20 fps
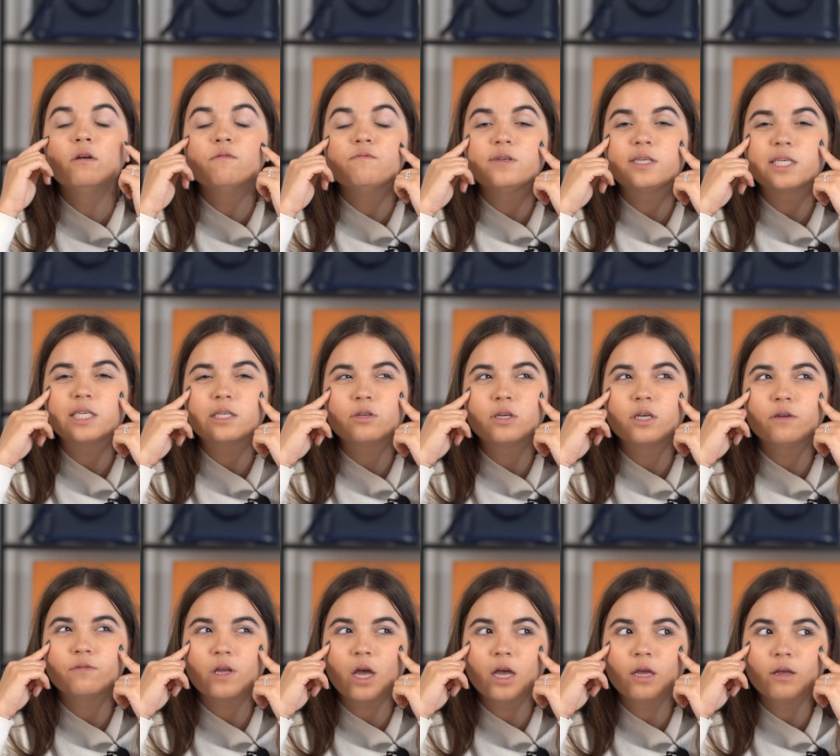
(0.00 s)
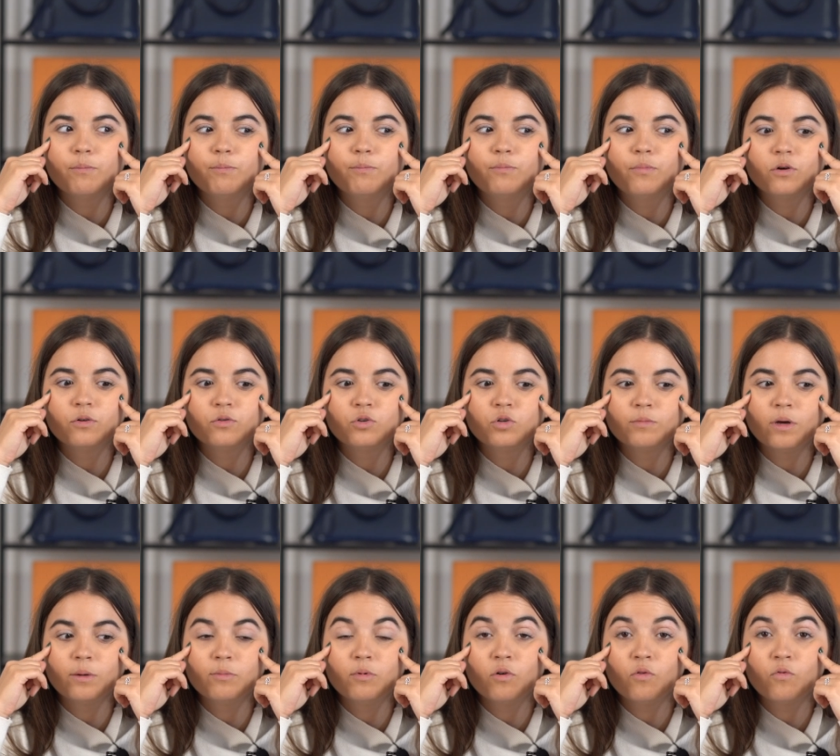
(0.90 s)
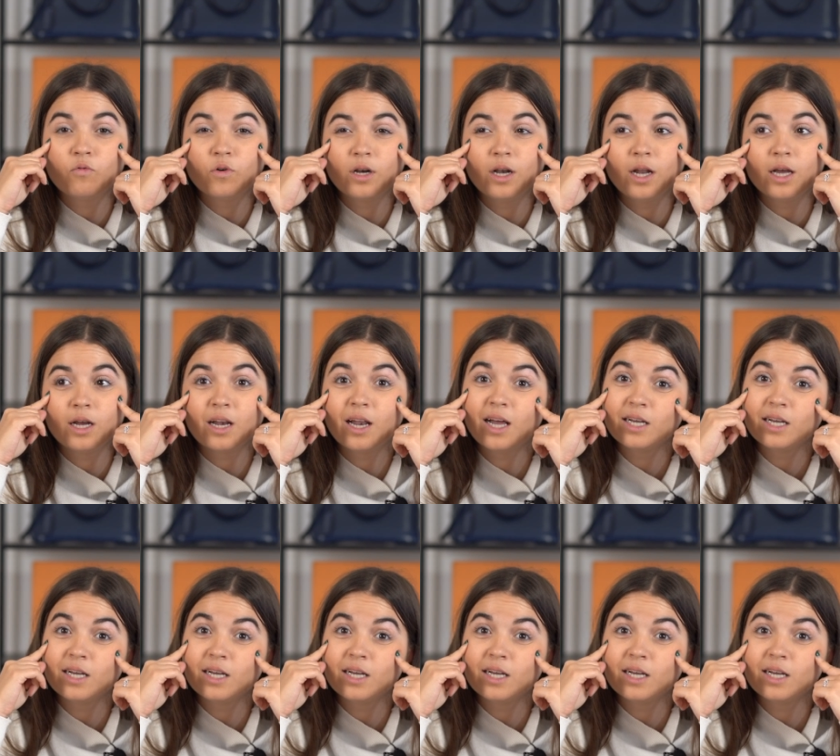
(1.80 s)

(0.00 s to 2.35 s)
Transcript: This is a gift I bought to my boyfriend like